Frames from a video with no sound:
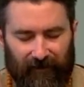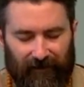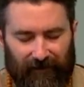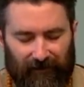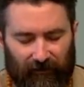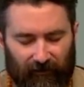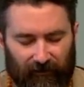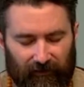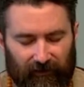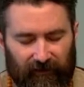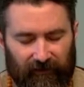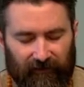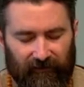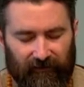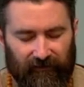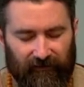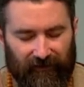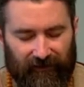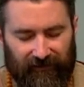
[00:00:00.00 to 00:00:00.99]
our
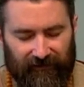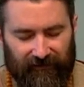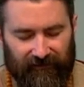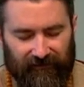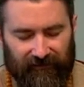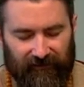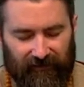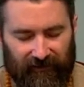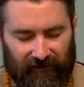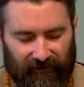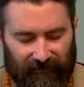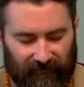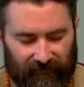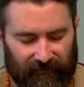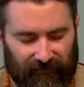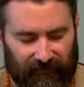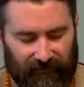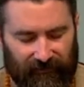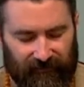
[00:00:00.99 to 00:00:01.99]
inner
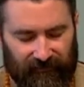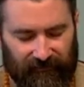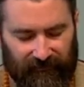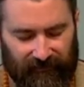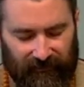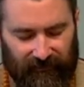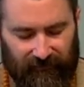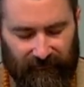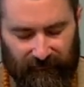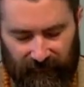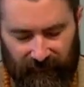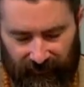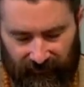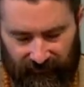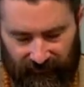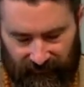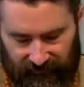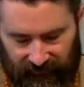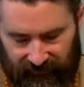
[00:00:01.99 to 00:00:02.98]
landscape
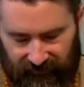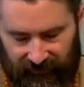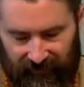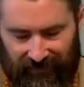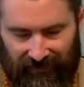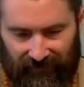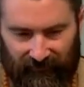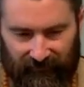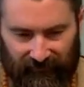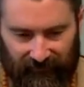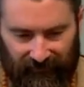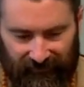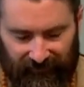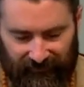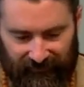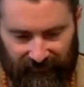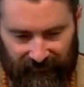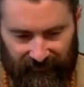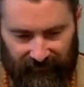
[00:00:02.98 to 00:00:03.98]
mirrors the outer
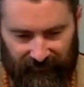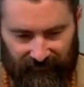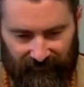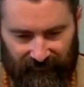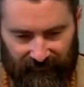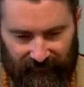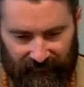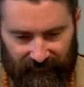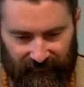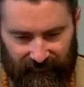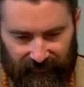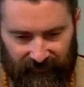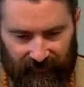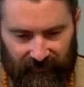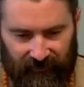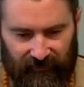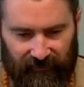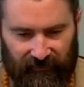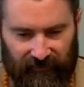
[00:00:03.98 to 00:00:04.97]
landscape.
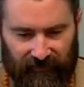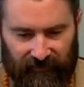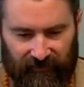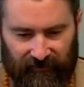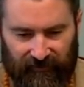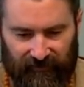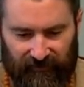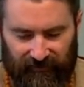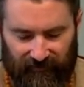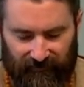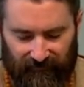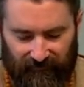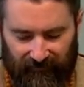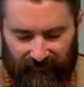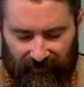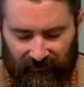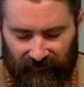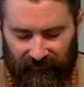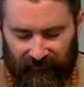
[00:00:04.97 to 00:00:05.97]
Just as there are
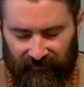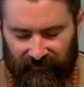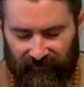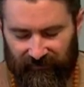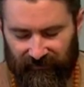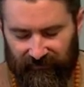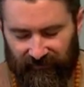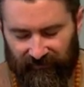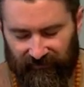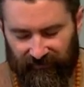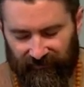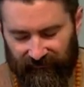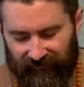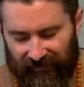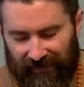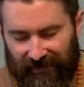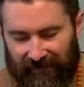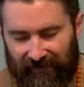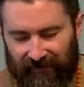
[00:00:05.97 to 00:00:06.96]
mountains and
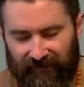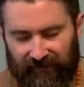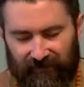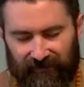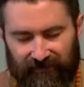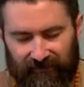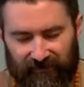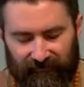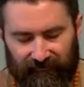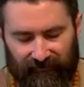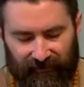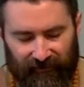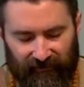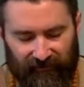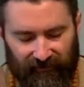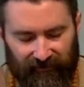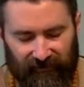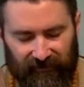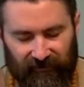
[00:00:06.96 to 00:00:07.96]
valleys and
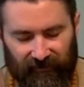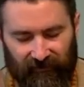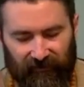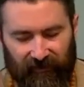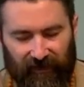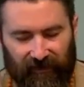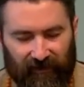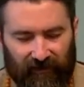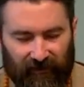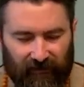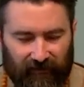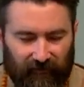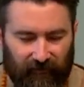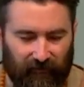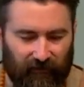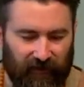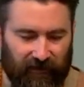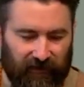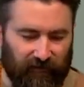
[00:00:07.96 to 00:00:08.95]
varied terrain through
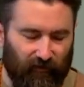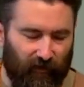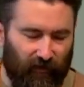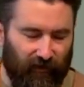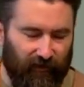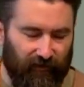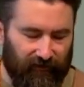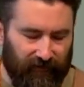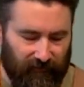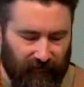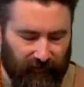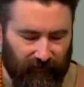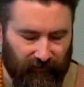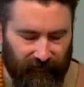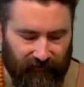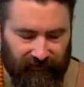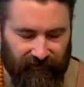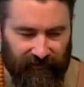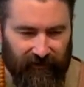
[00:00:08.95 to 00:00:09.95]
which water
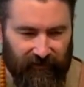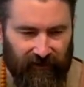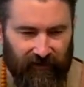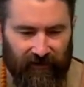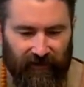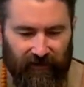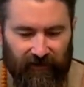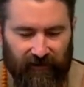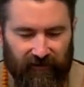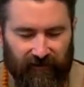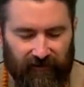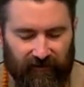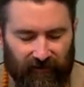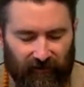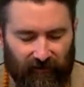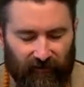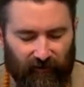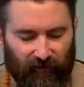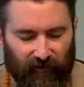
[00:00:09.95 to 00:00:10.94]
moves,
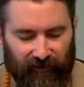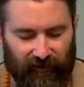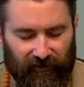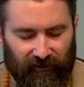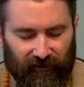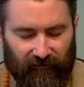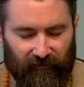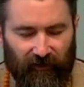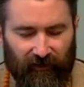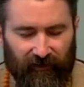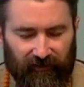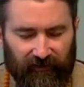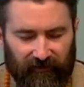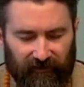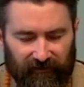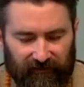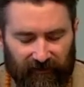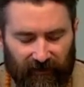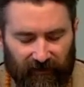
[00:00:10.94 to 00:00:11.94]
so within our
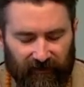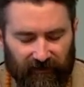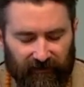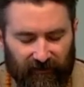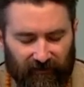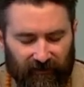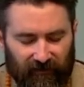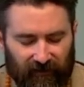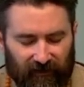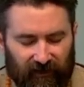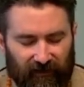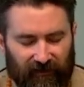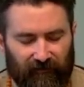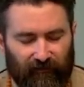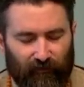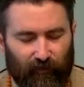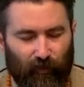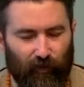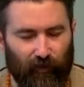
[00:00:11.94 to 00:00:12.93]
bodies a certain kind
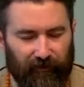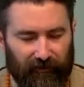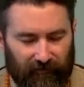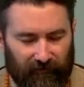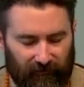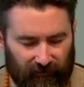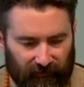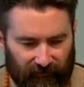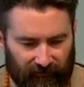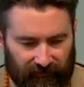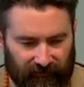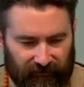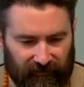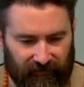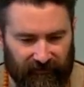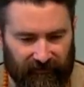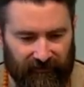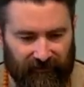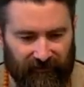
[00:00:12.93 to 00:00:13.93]
of water moves.
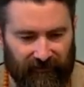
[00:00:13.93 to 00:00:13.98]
